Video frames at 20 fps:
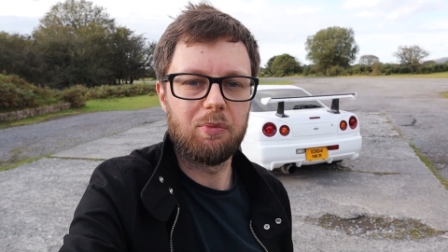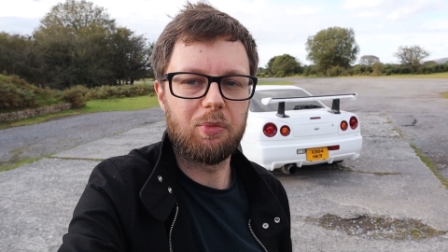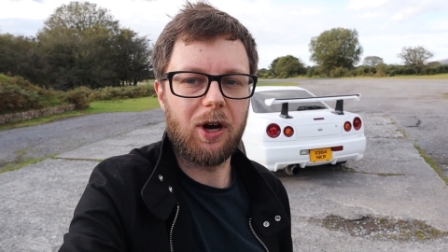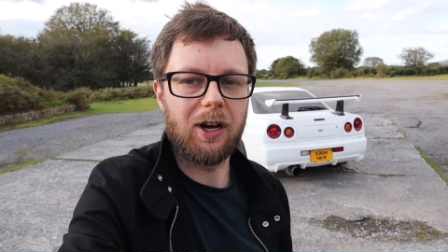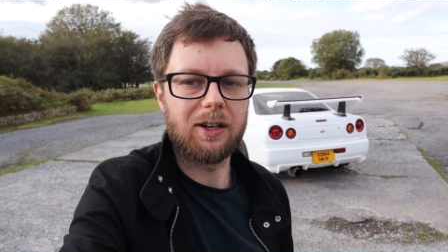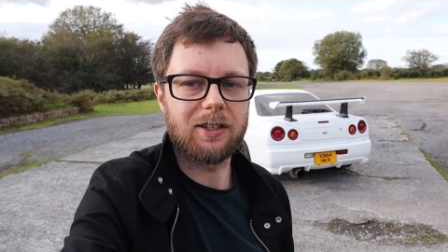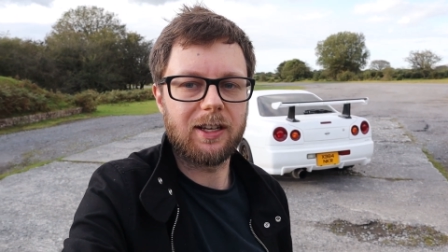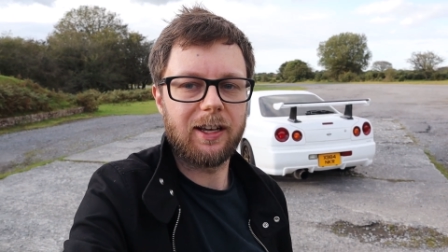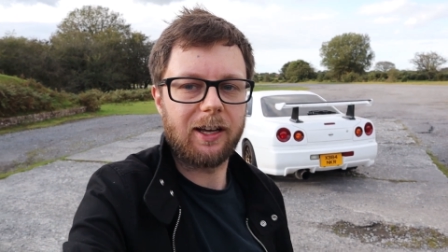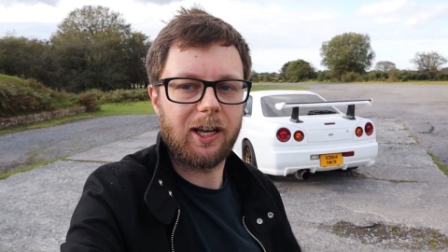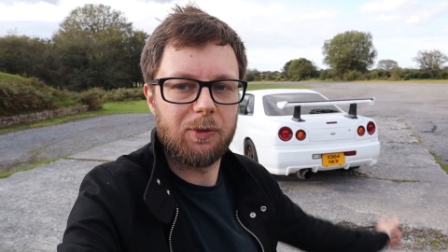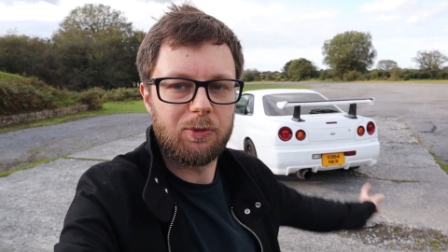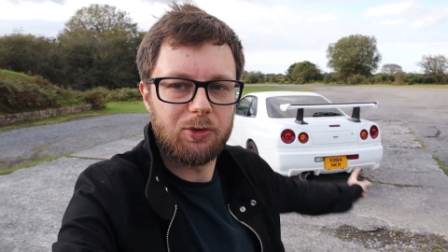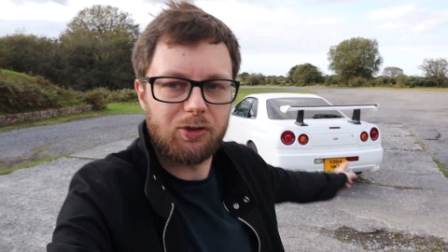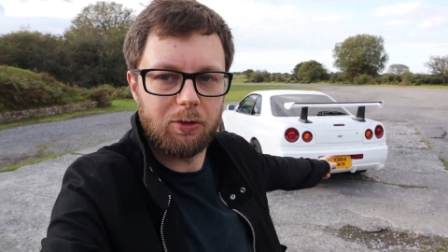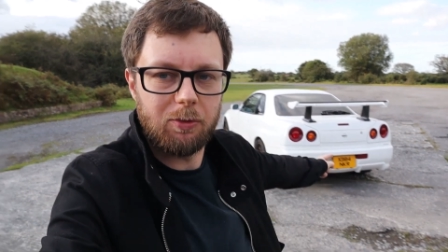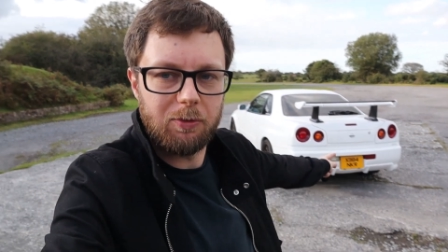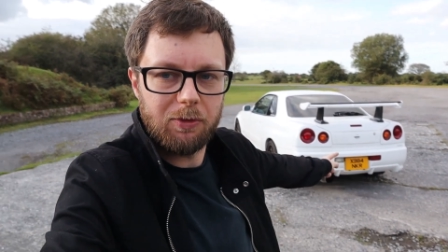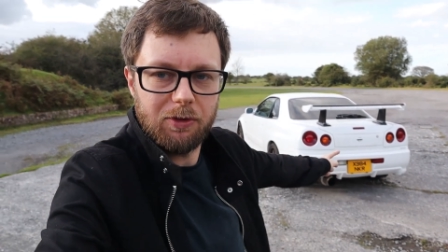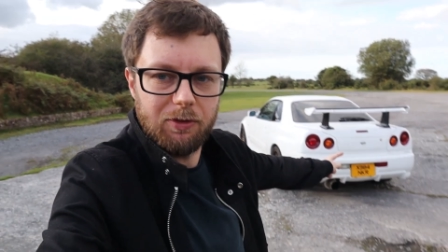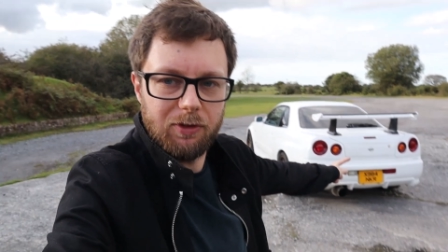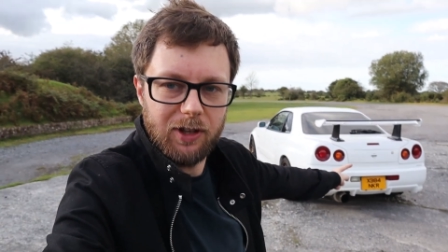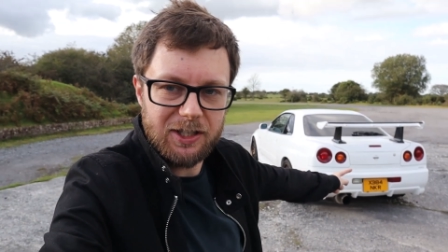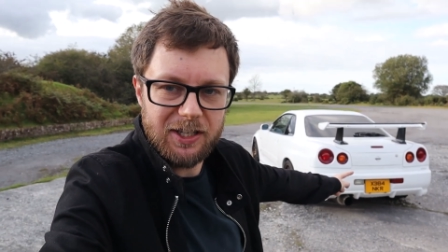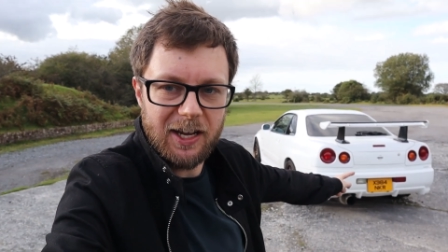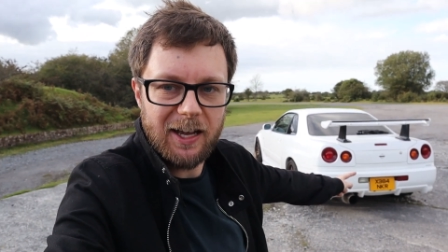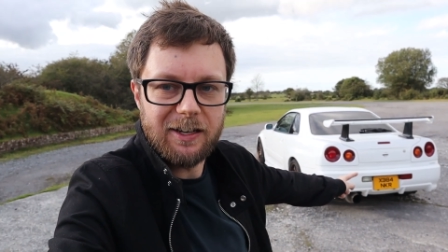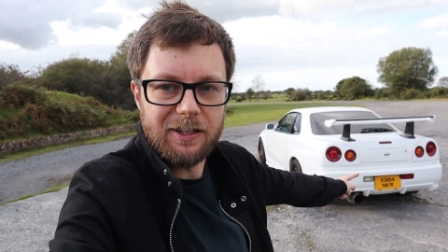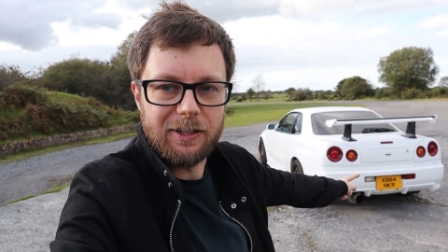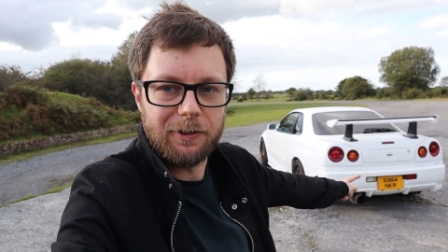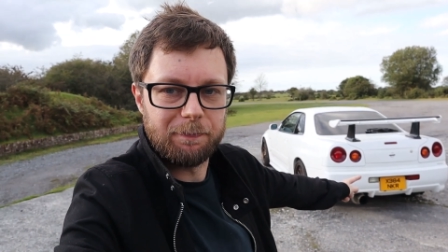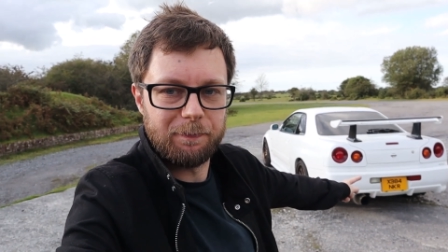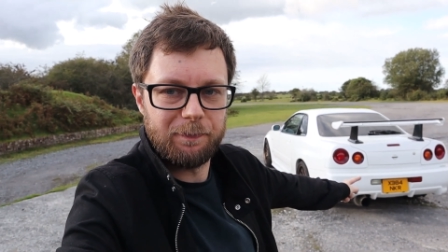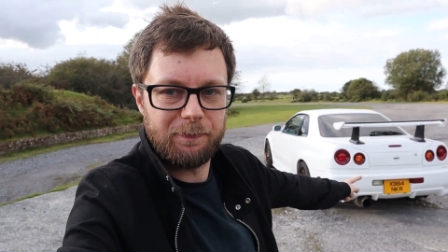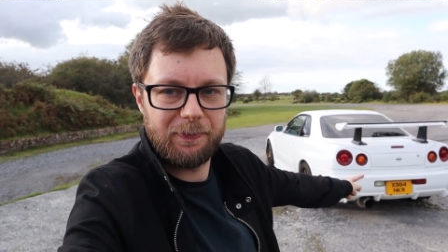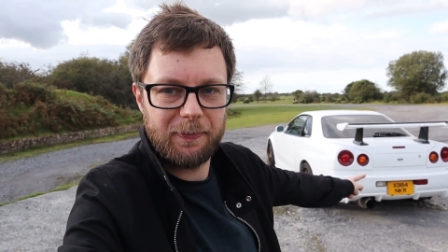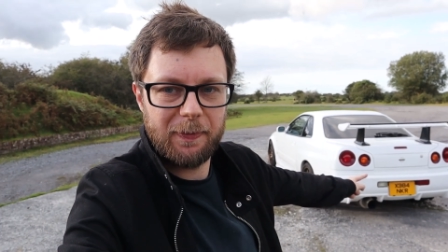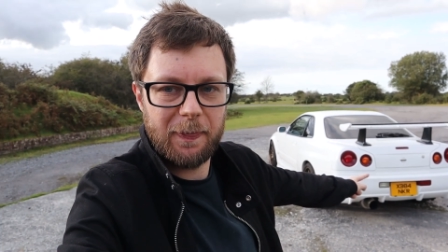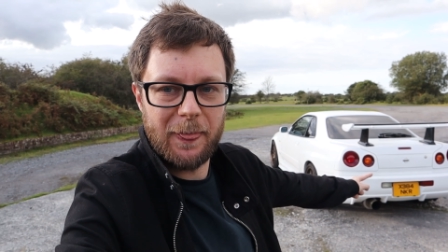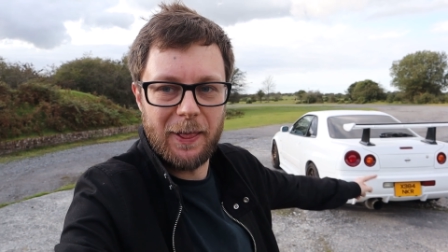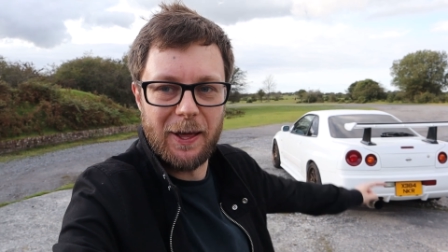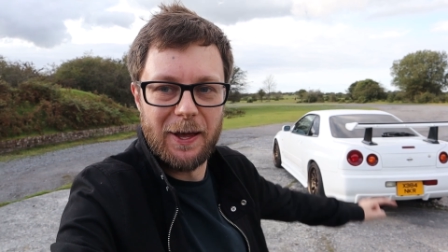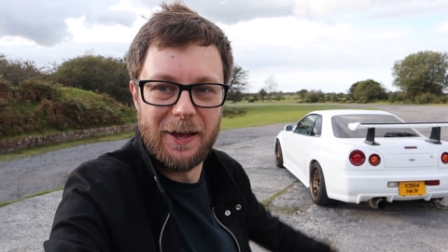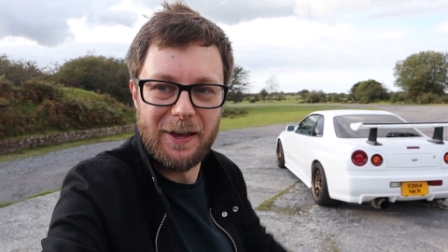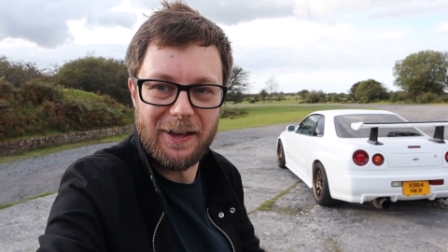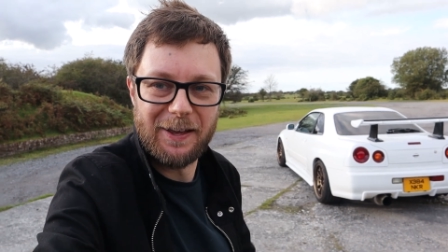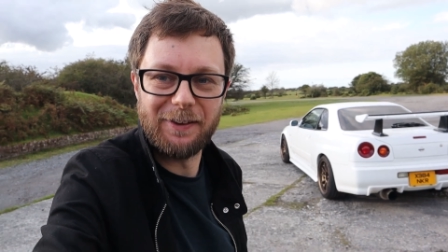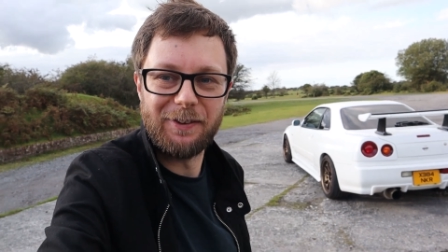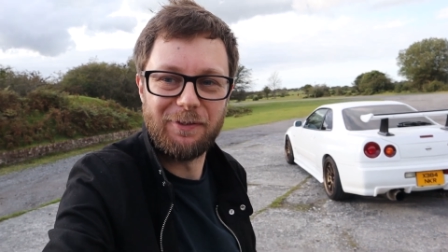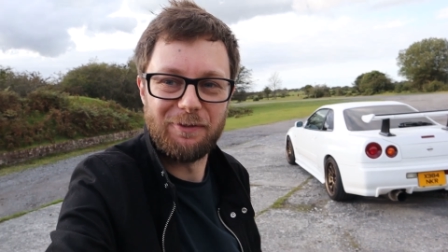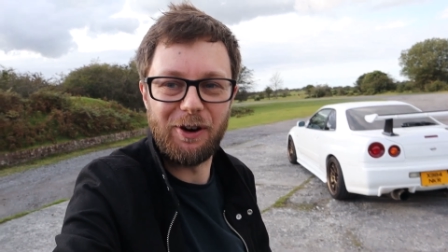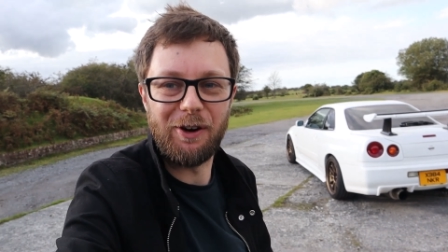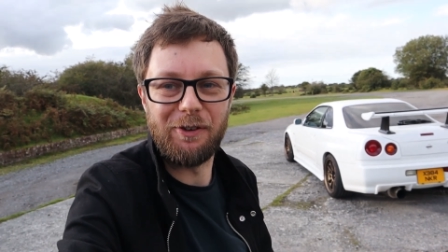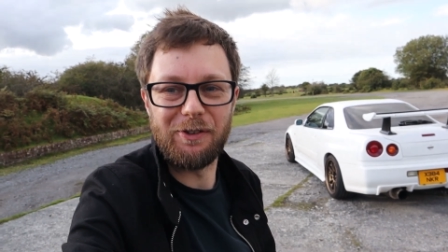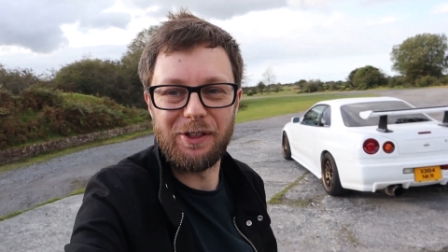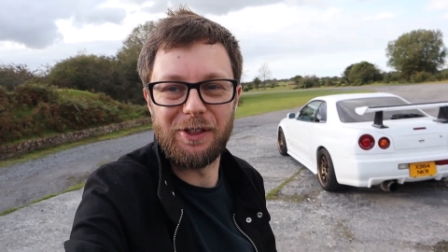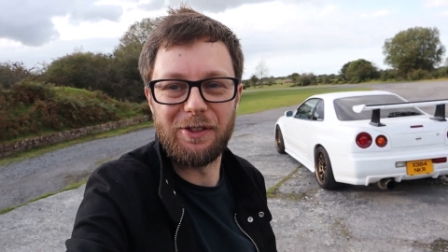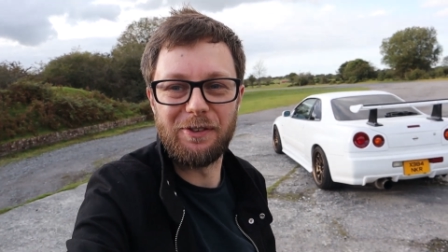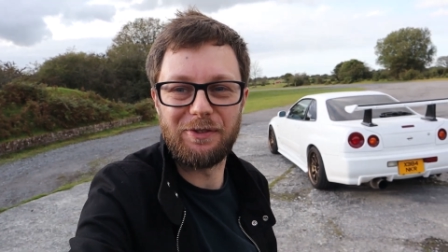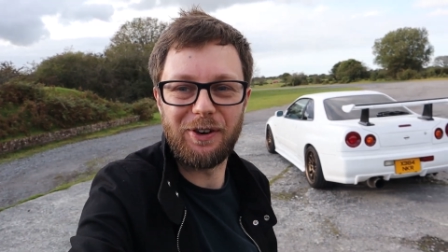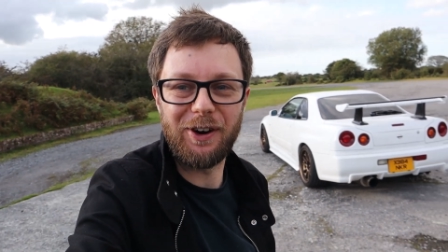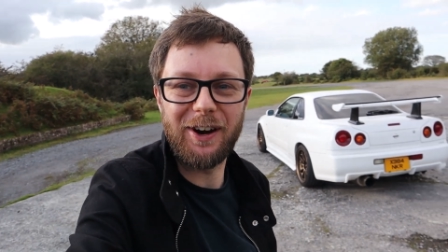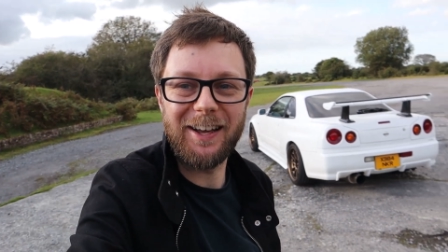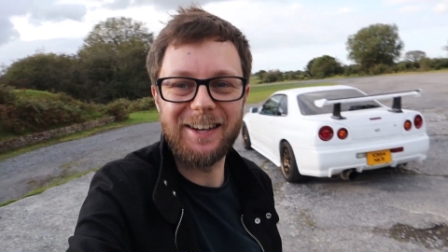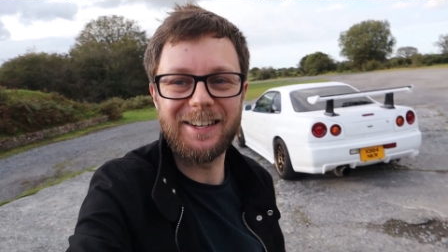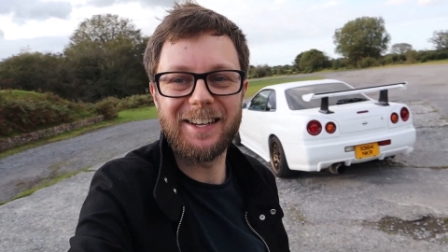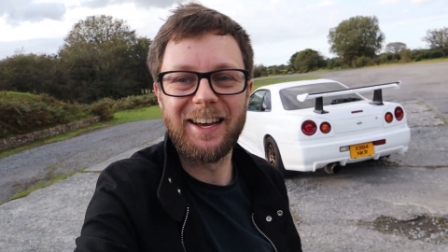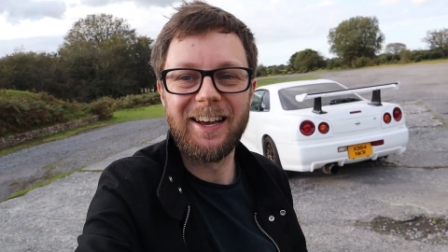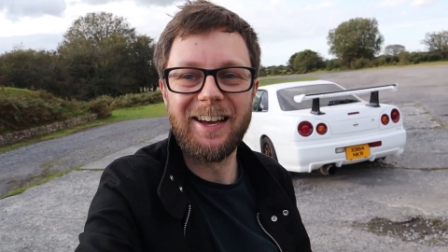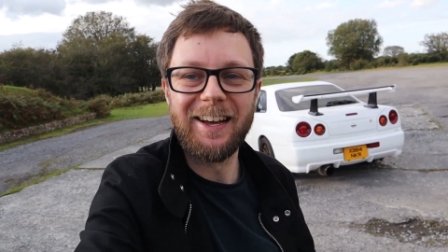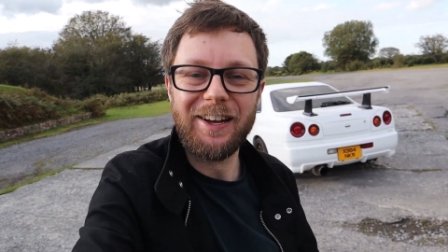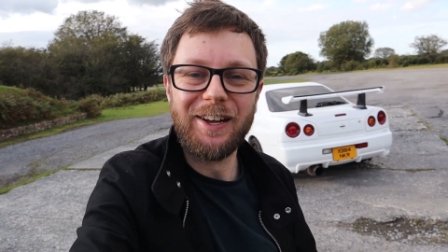but it comes from this end rather than the front end.